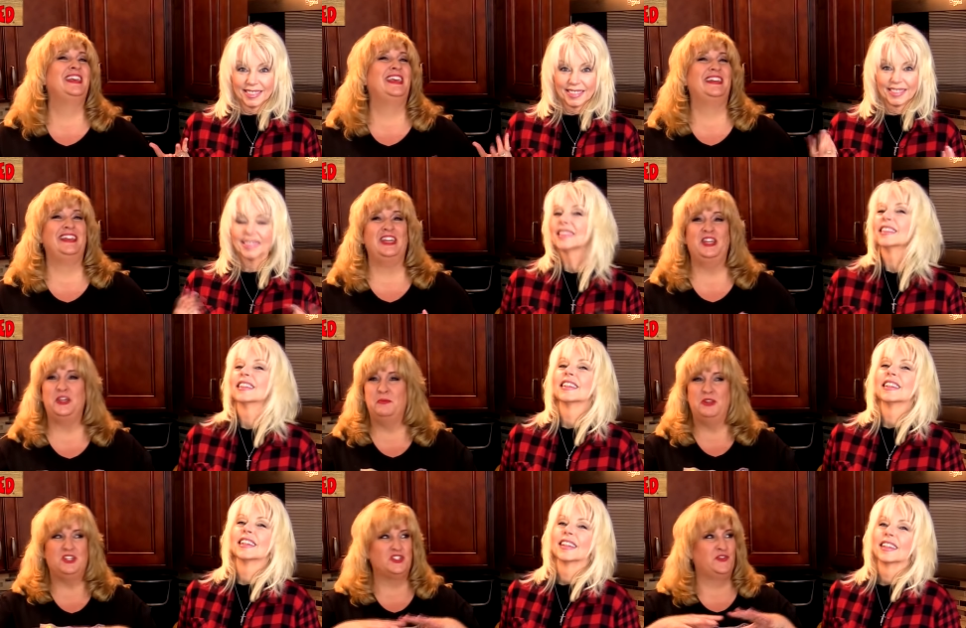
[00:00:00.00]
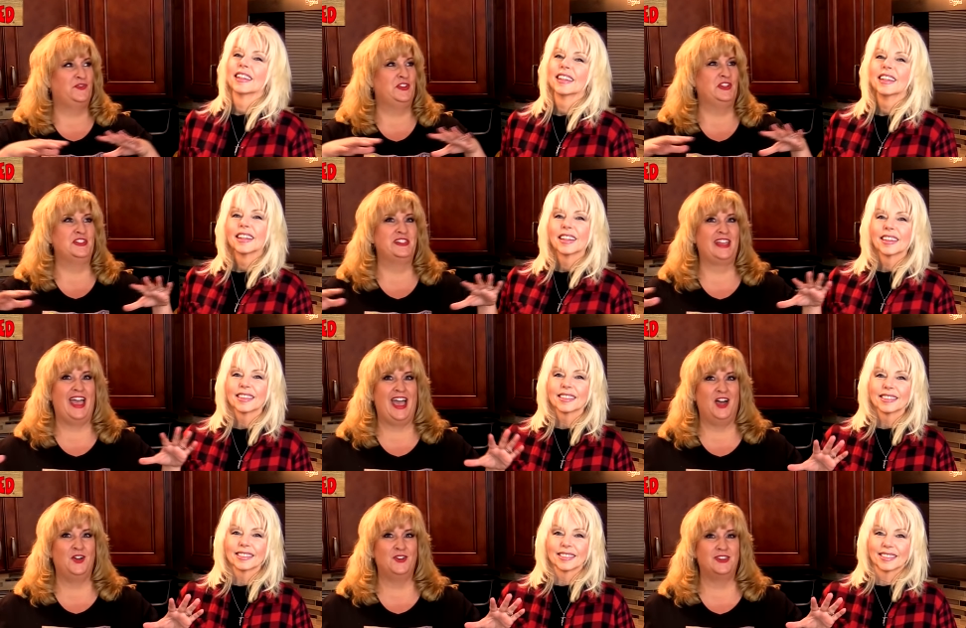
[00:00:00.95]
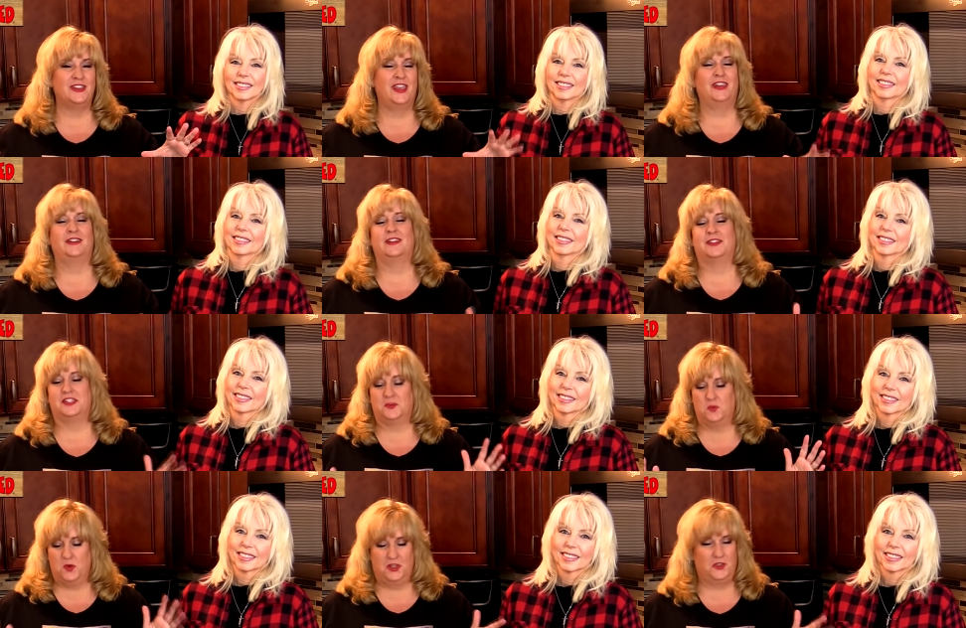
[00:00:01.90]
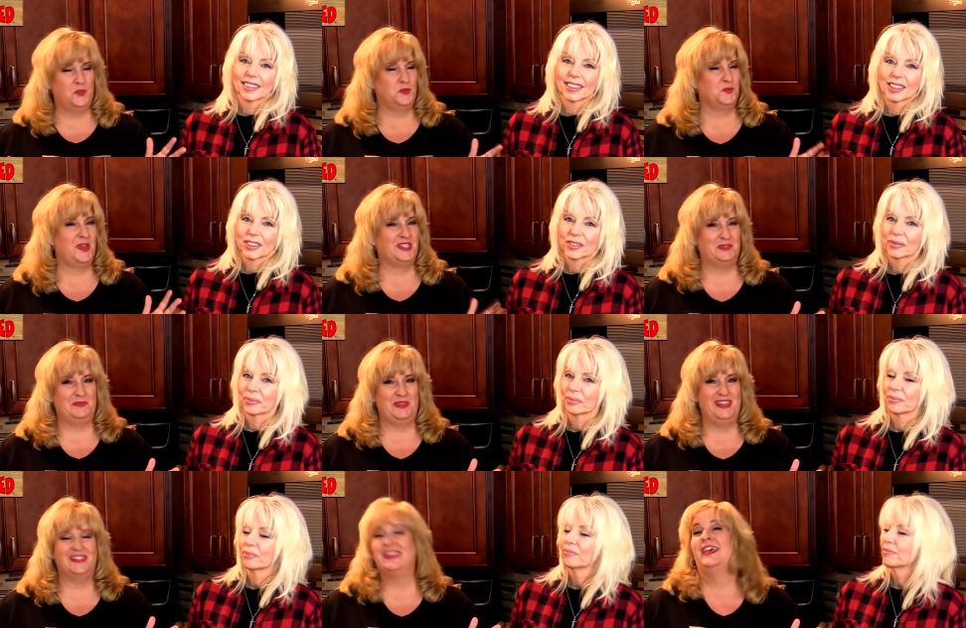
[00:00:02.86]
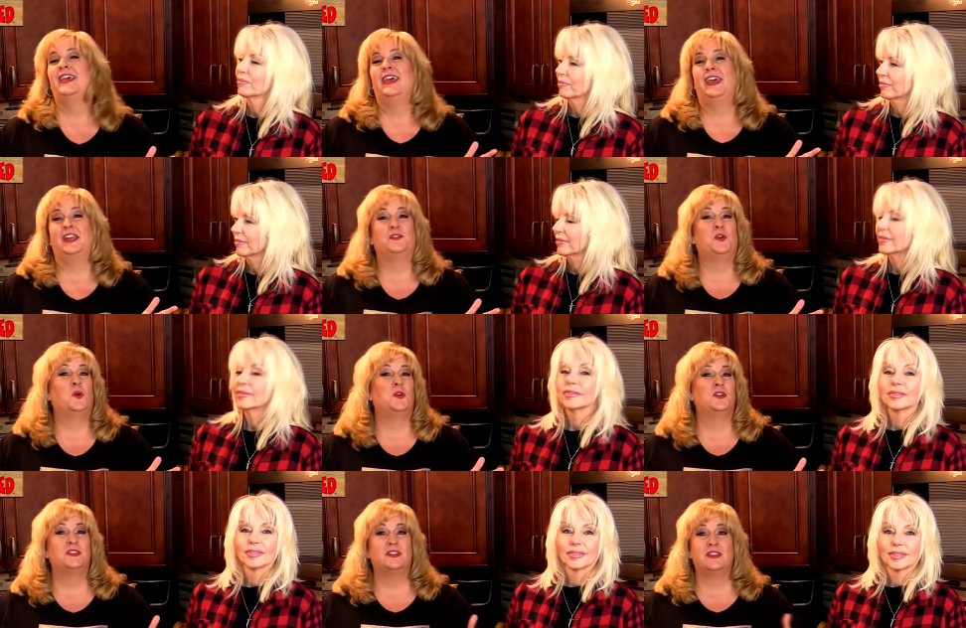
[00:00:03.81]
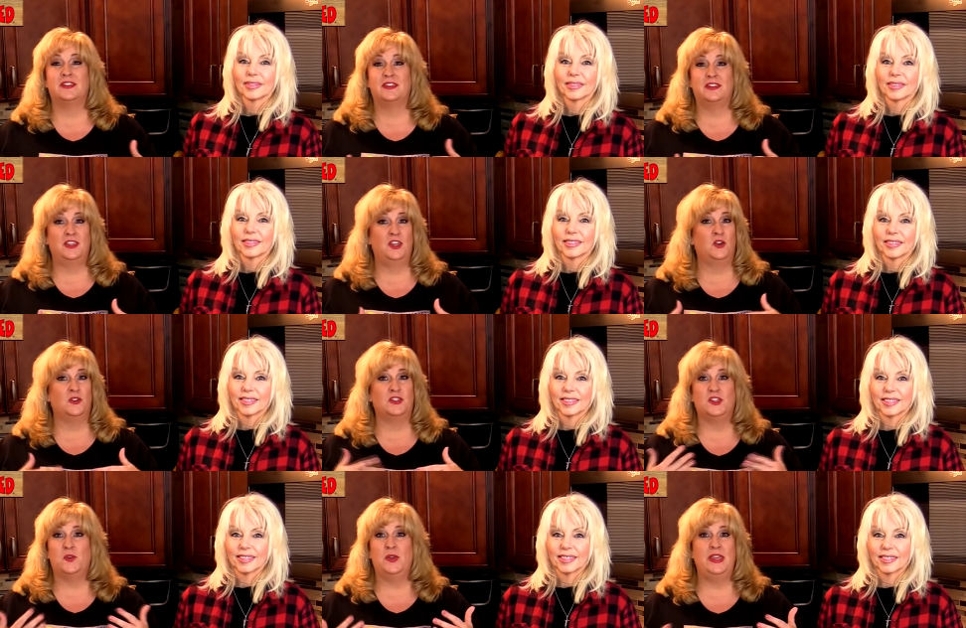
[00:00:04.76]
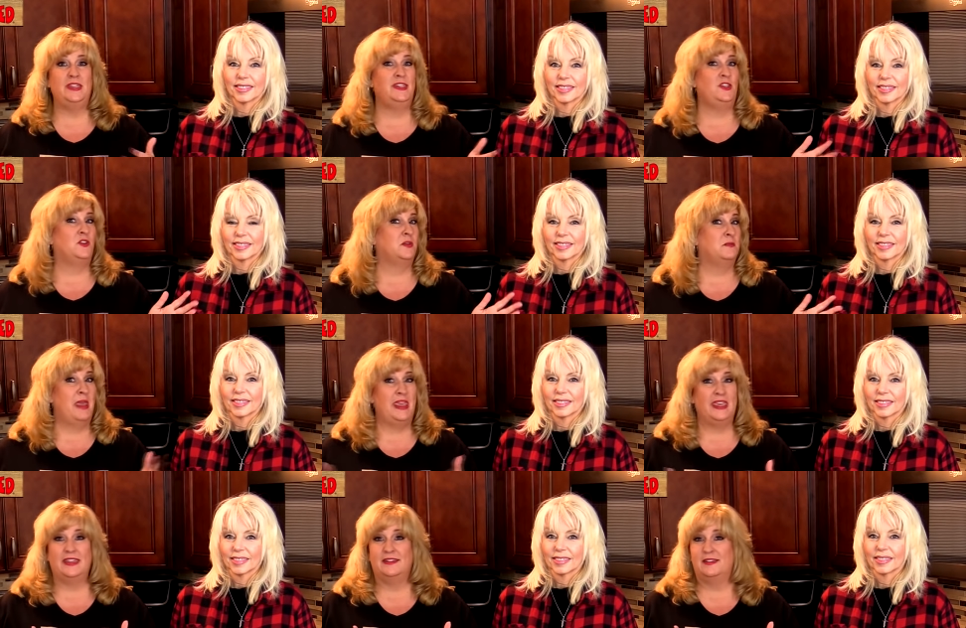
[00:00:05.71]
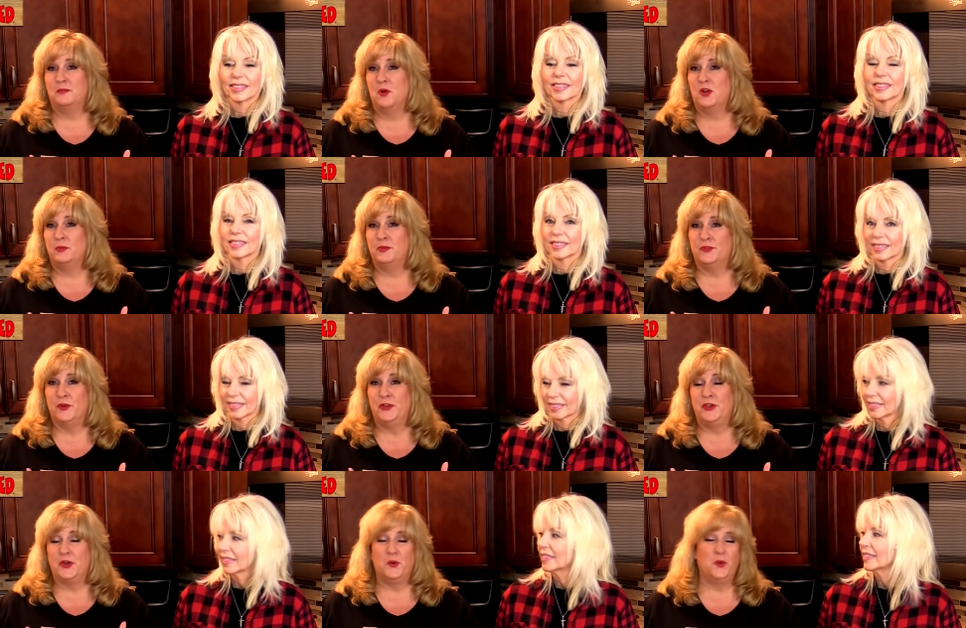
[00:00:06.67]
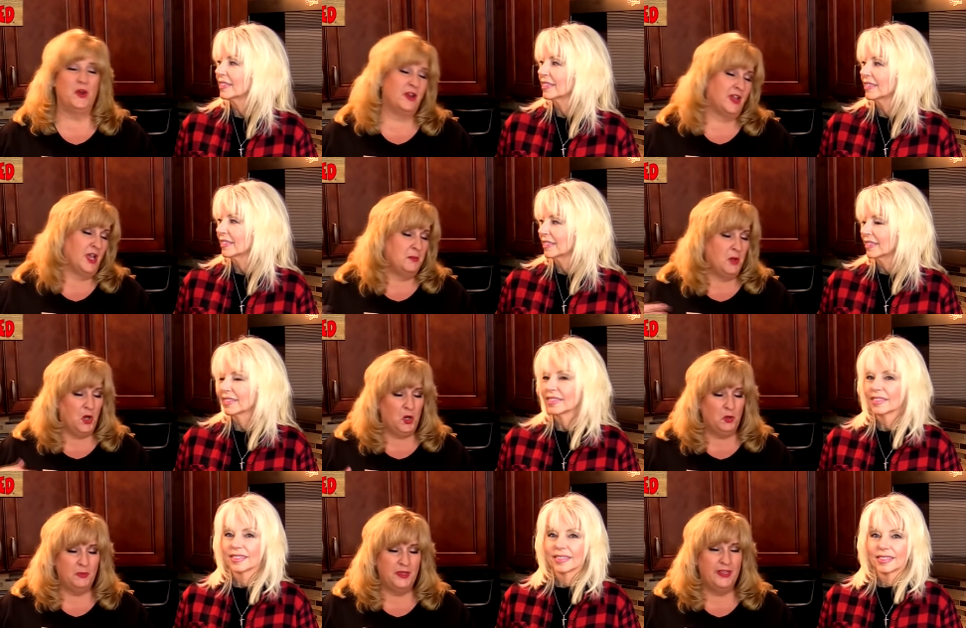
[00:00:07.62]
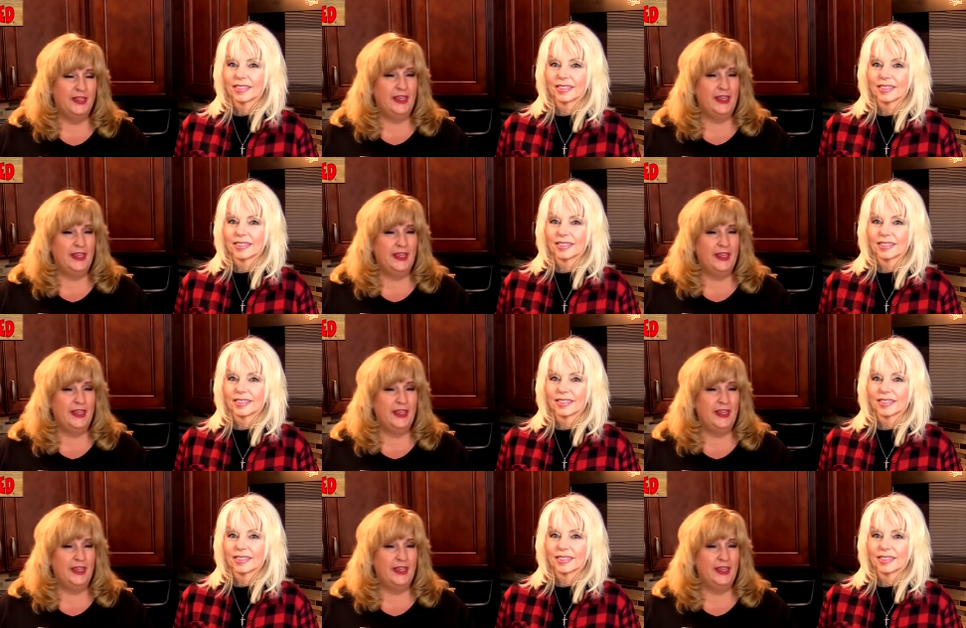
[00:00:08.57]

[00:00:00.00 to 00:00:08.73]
Speaker 1: And, and, and it just fills the house, and this is one of those recipes. And of course, you know, it's so easy. You can make it in the morning before you go to work, come home,